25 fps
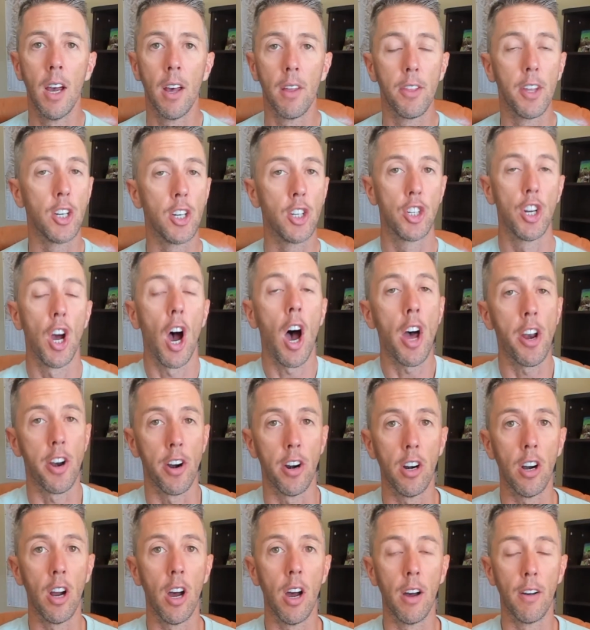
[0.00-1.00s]
The
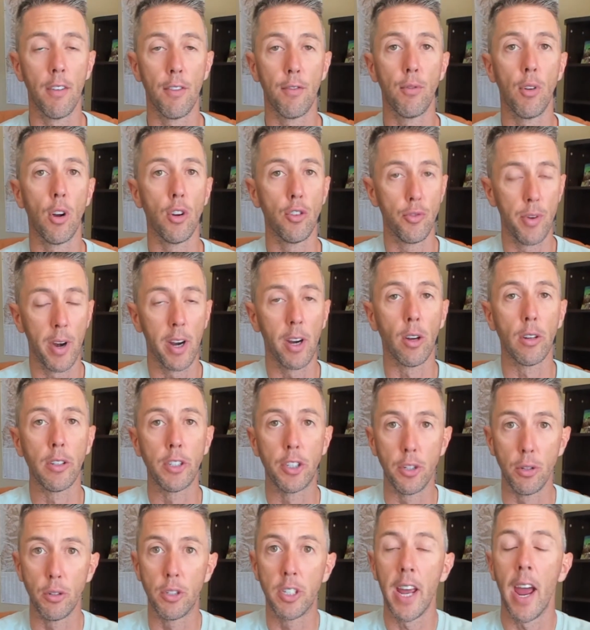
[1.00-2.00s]
daughter of Rodrigo
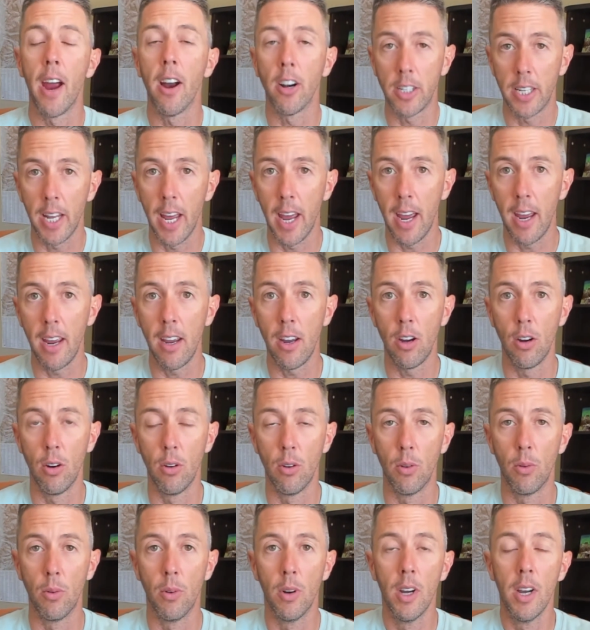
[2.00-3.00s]
Duterte,
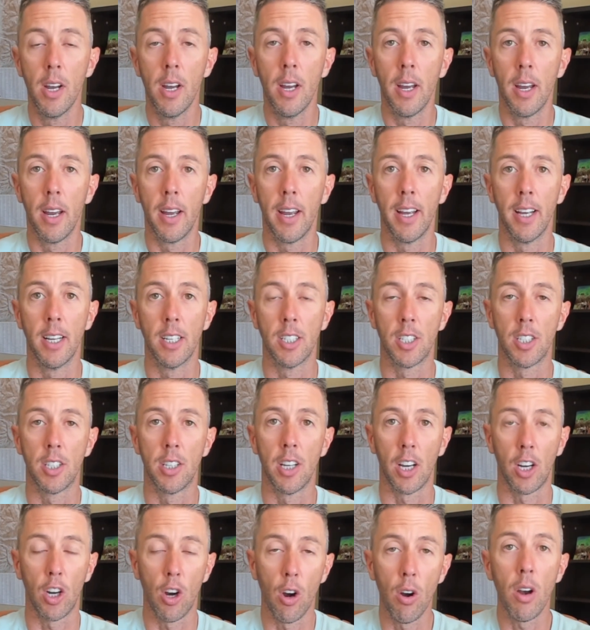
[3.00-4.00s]
who is
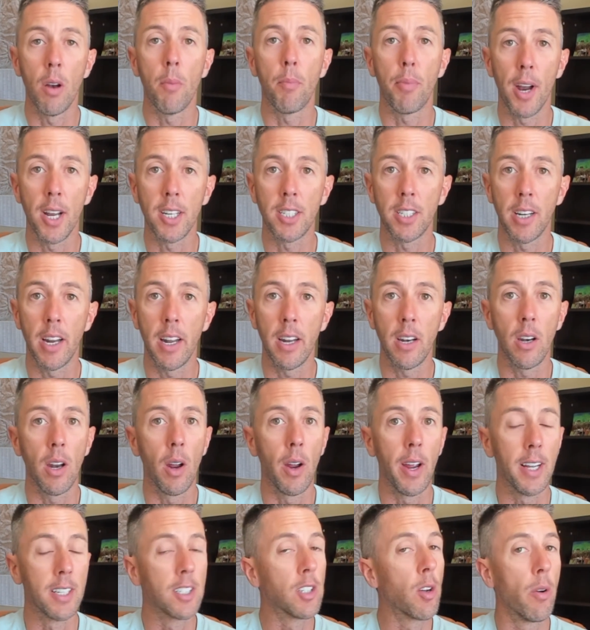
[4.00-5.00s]
the current president,
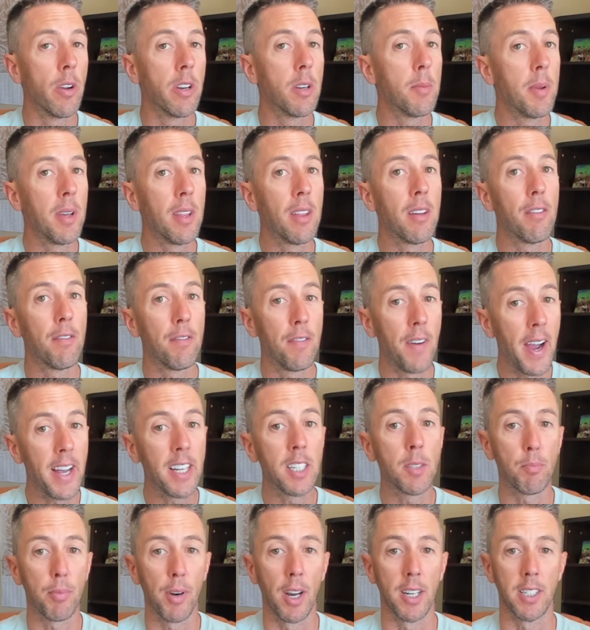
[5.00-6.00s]
is going to be the vice
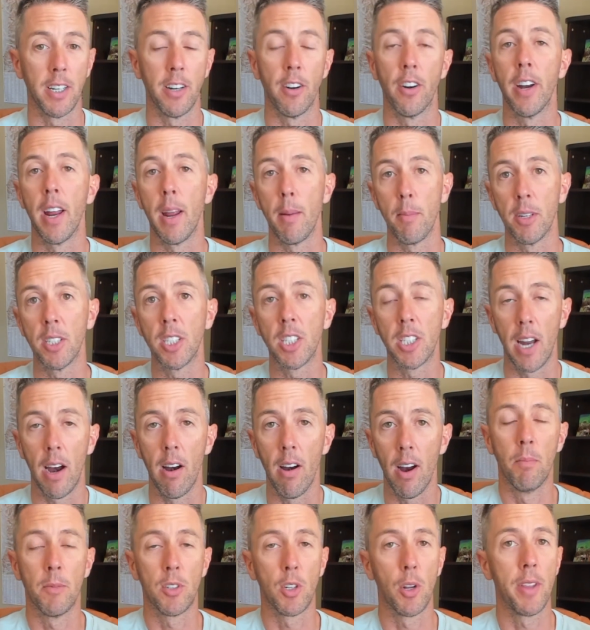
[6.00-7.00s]
president. Her name is
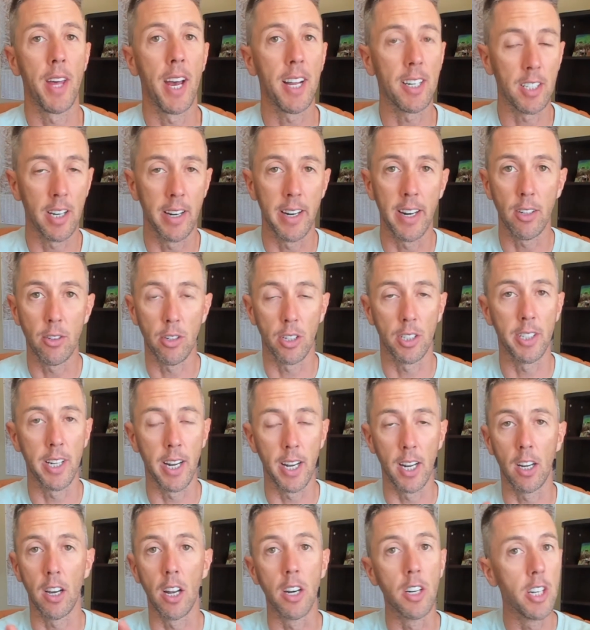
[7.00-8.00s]
Sarah. So that's an
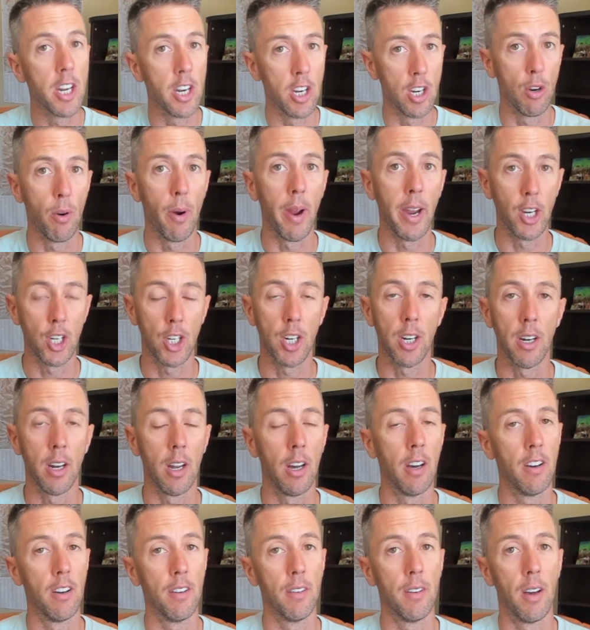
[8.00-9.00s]
interesting continuation
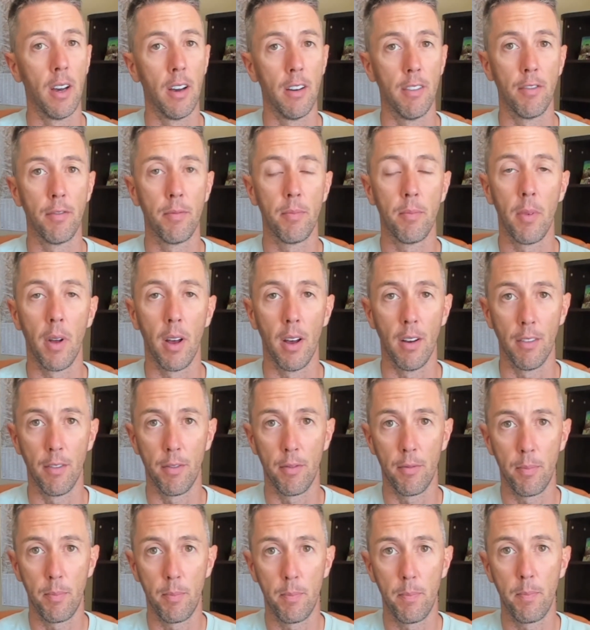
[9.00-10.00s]
of
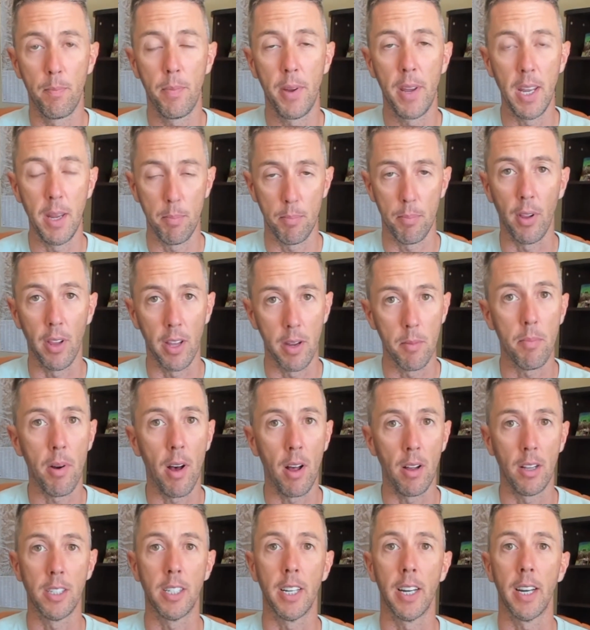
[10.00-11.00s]
people in
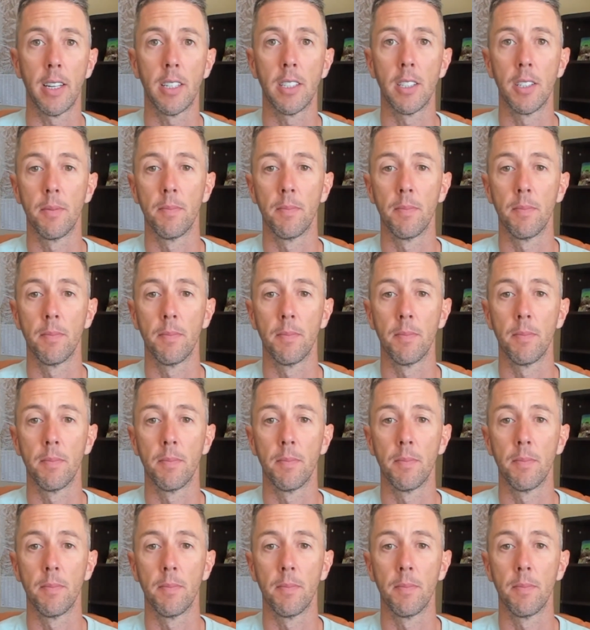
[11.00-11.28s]
politics.